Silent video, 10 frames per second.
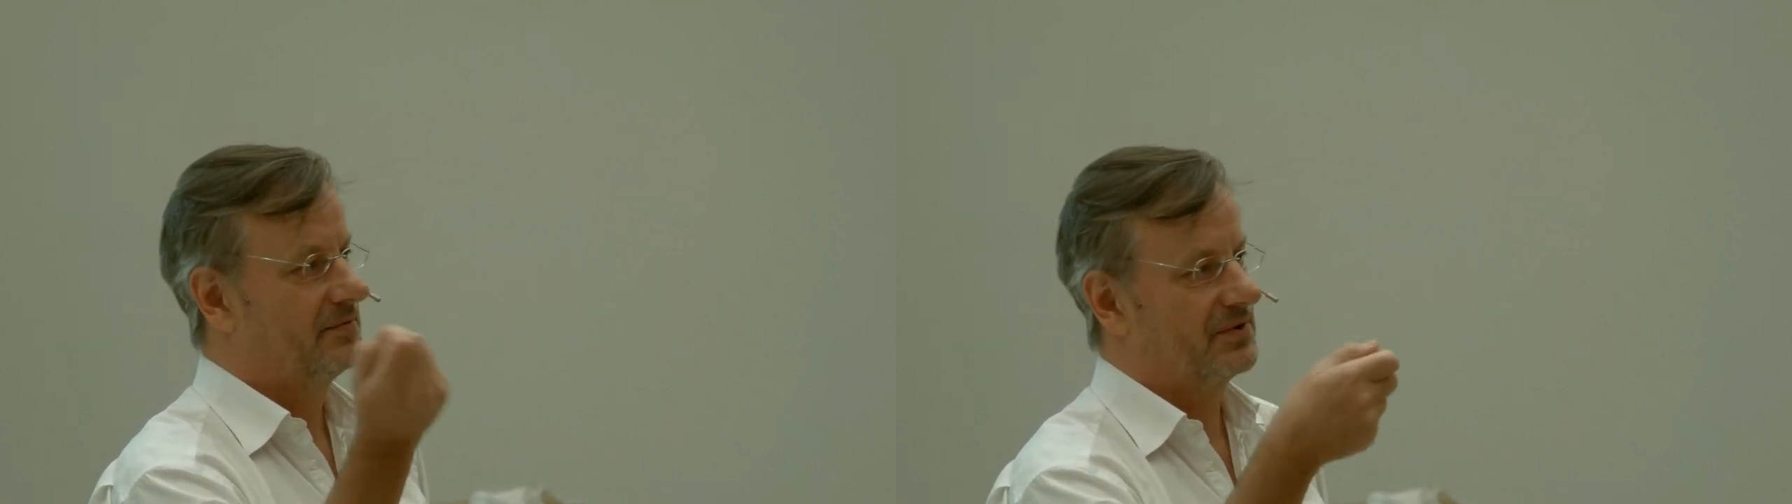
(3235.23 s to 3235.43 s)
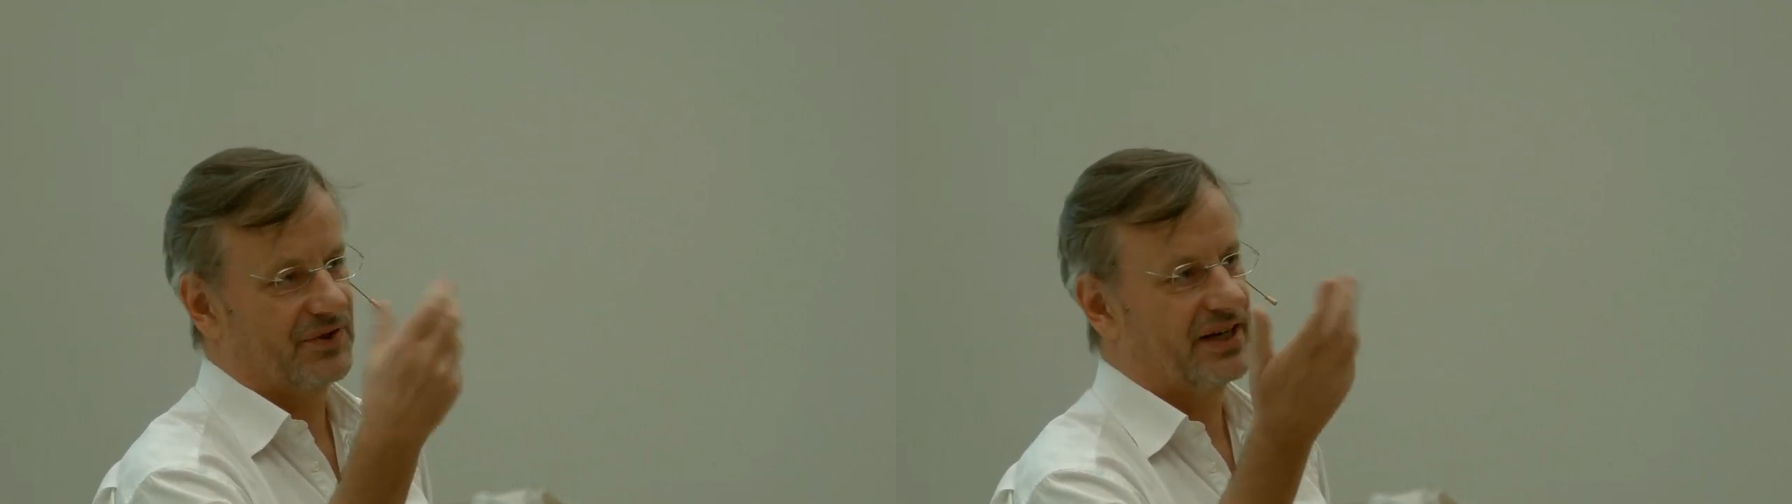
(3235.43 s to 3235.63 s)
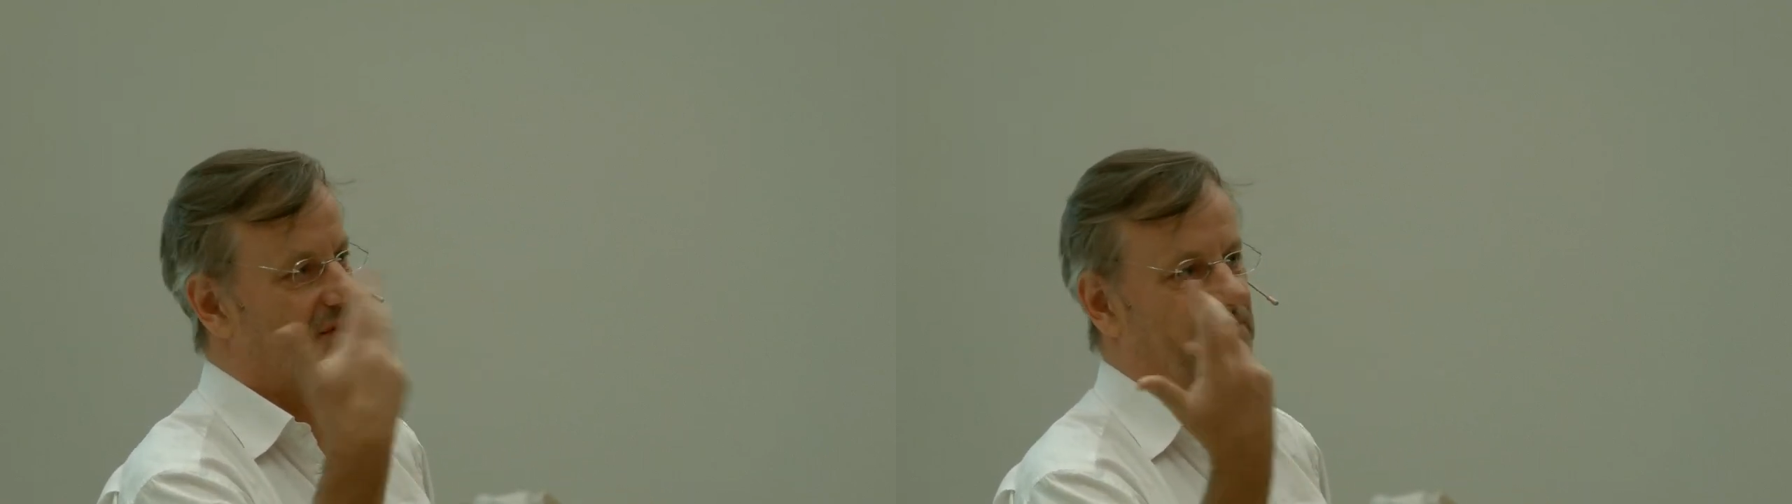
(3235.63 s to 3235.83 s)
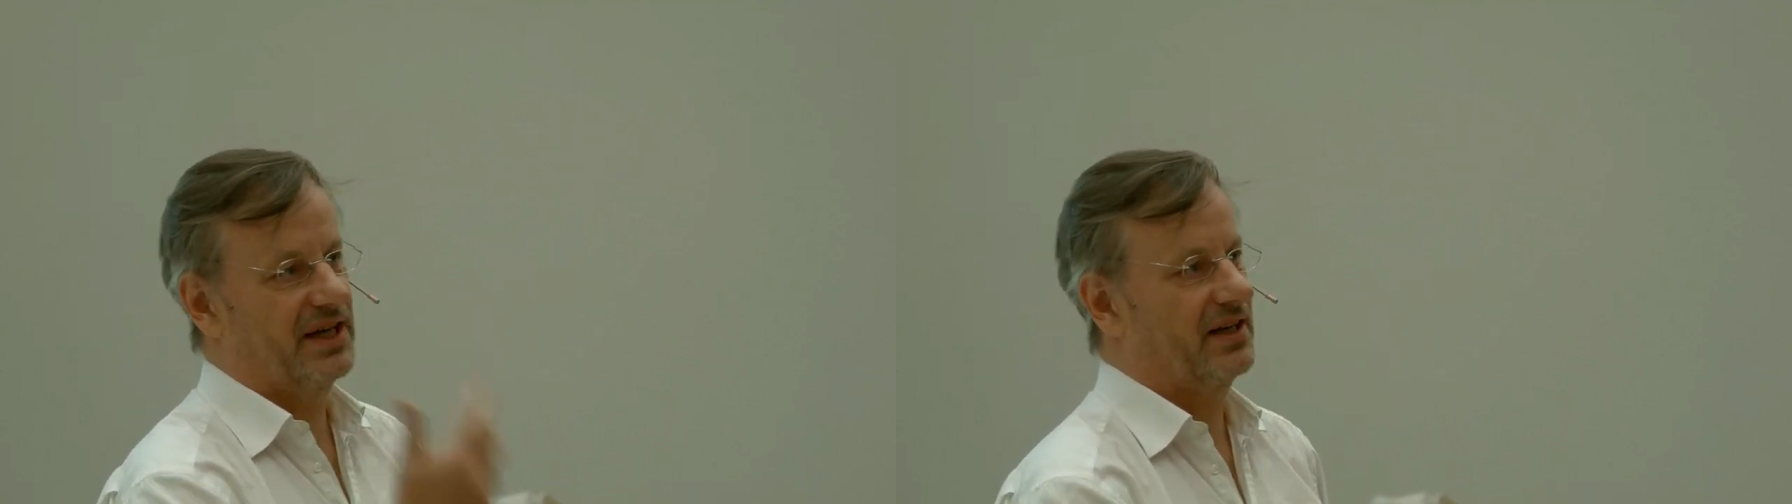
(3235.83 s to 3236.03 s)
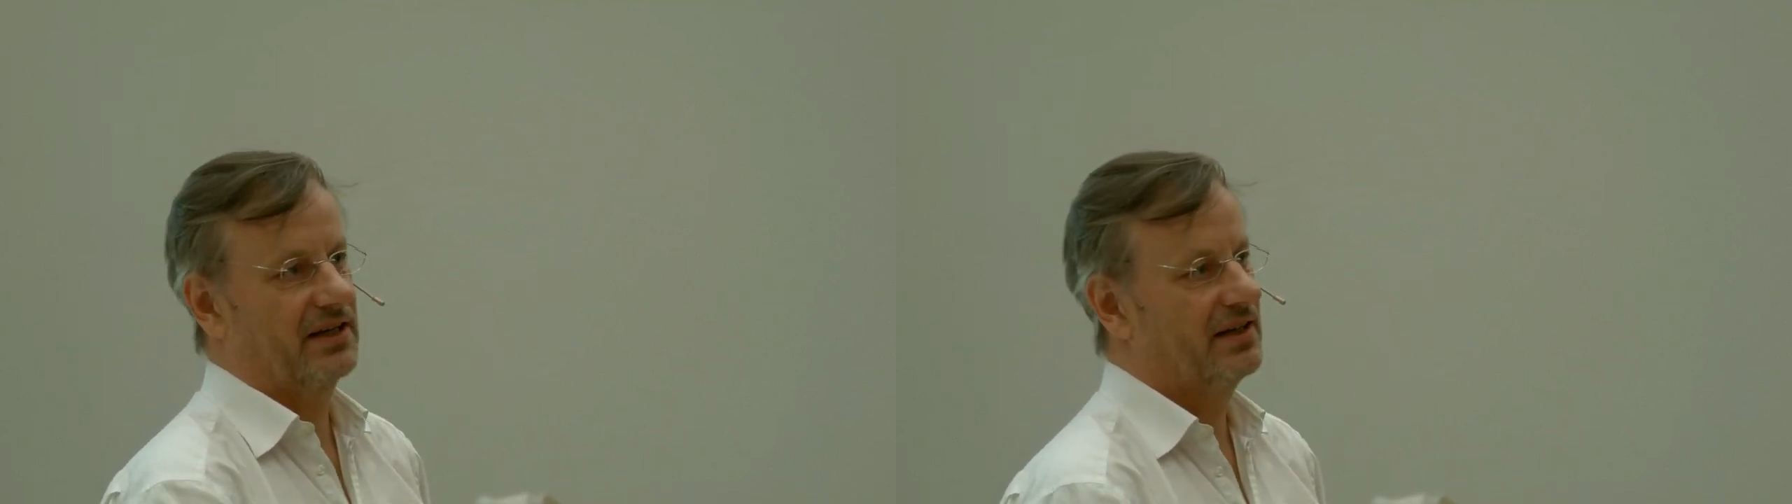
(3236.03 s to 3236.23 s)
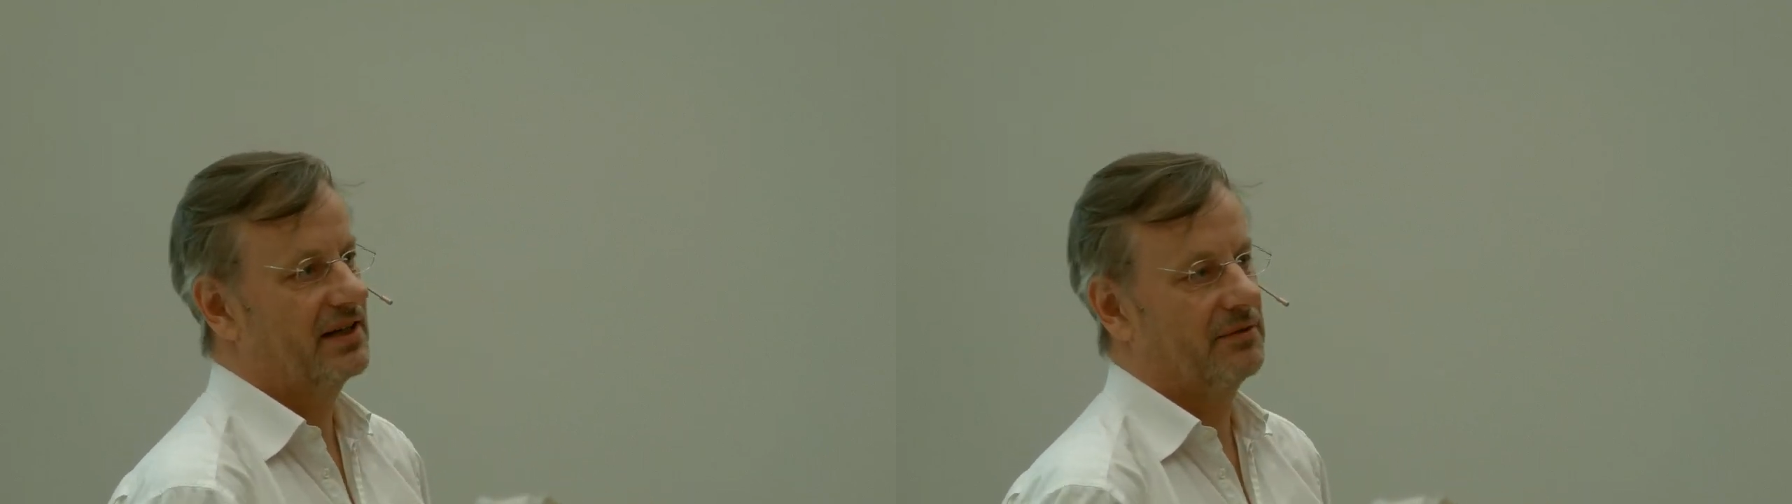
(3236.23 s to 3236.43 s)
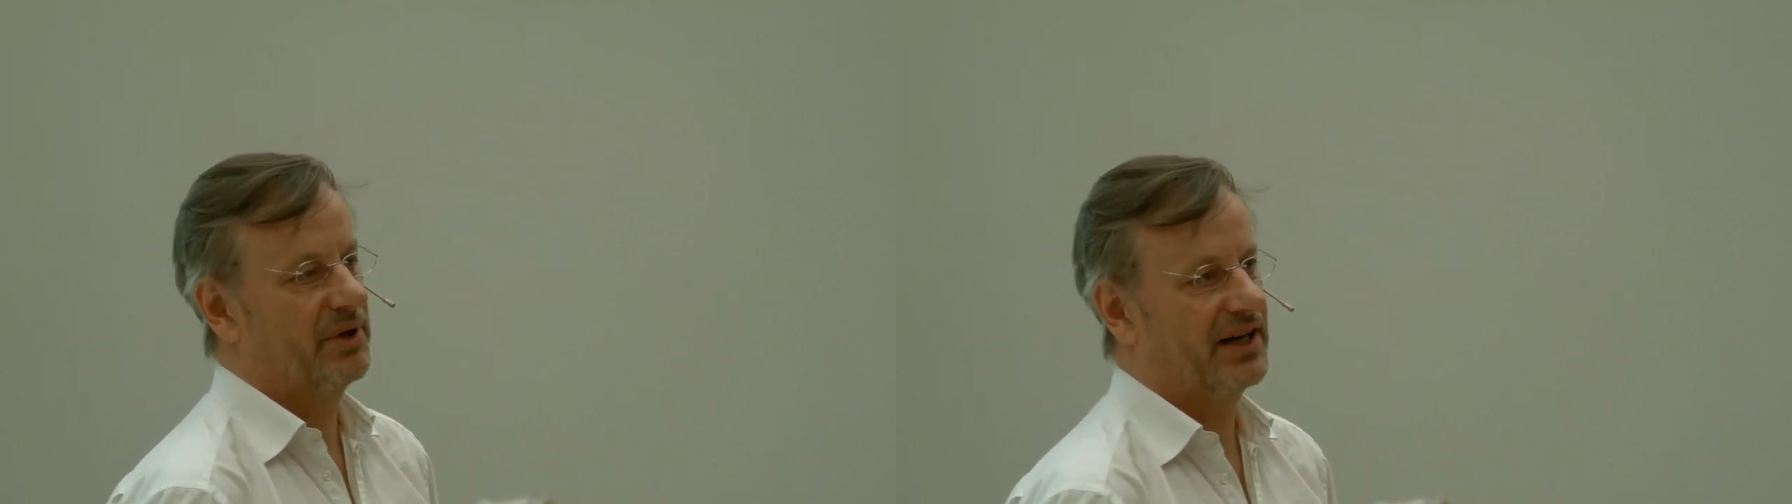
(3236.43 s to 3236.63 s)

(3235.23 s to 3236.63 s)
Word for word: try to make it little